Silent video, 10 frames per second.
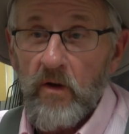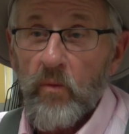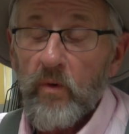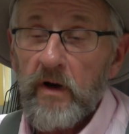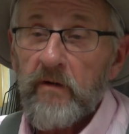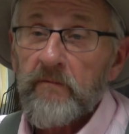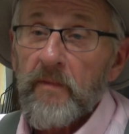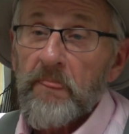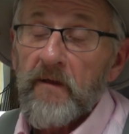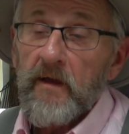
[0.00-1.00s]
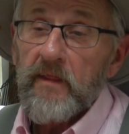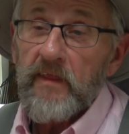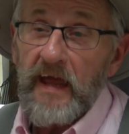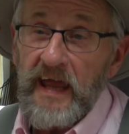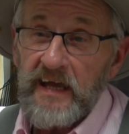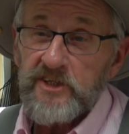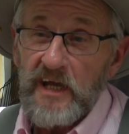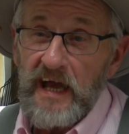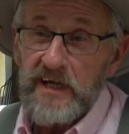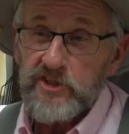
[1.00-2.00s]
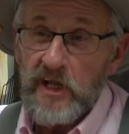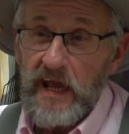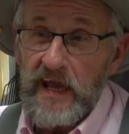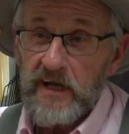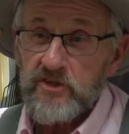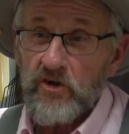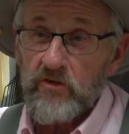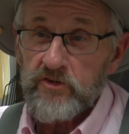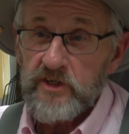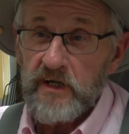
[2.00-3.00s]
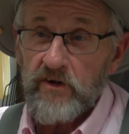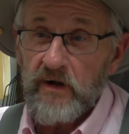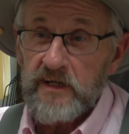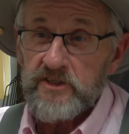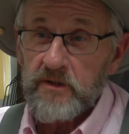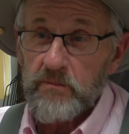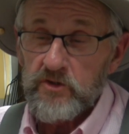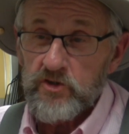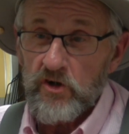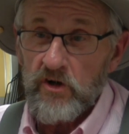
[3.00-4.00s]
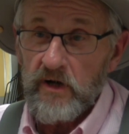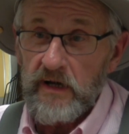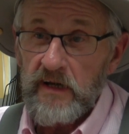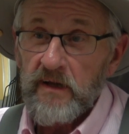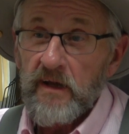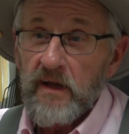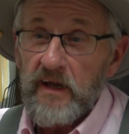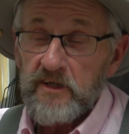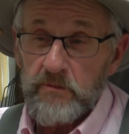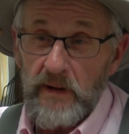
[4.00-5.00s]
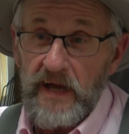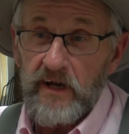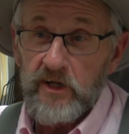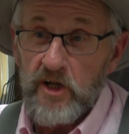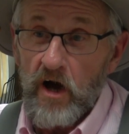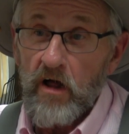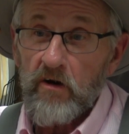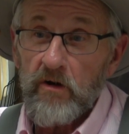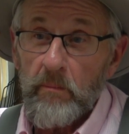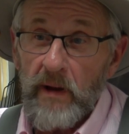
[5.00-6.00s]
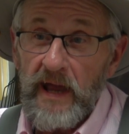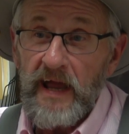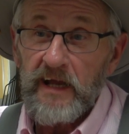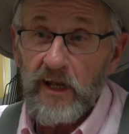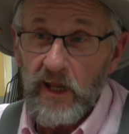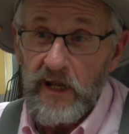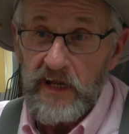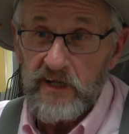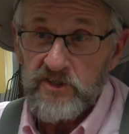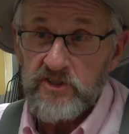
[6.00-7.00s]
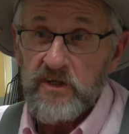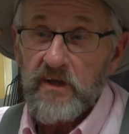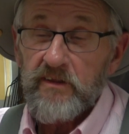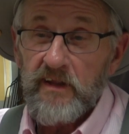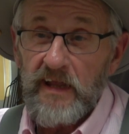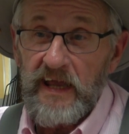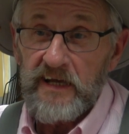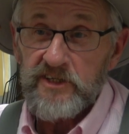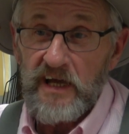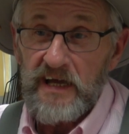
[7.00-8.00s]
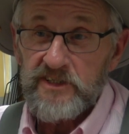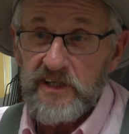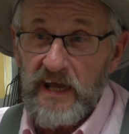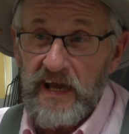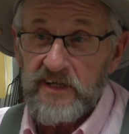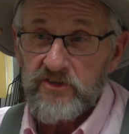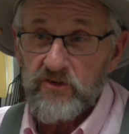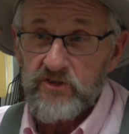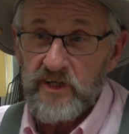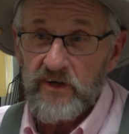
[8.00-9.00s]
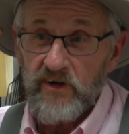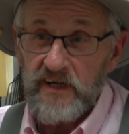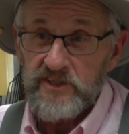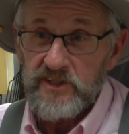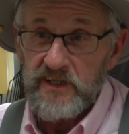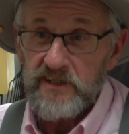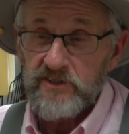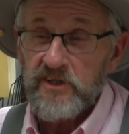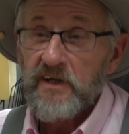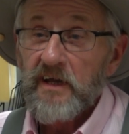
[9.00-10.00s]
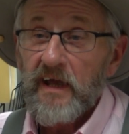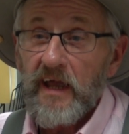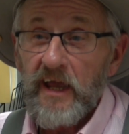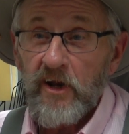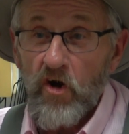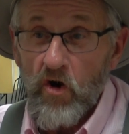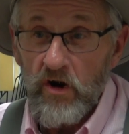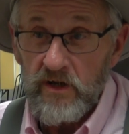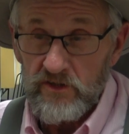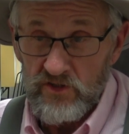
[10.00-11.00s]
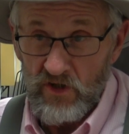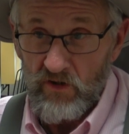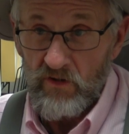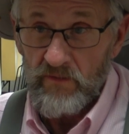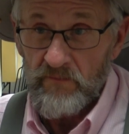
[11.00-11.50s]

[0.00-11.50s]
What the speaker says: Well, the excise tax on cigarettes in Missouri is about $1 a pack less than the excise tax on cigarettes is in Arkansas.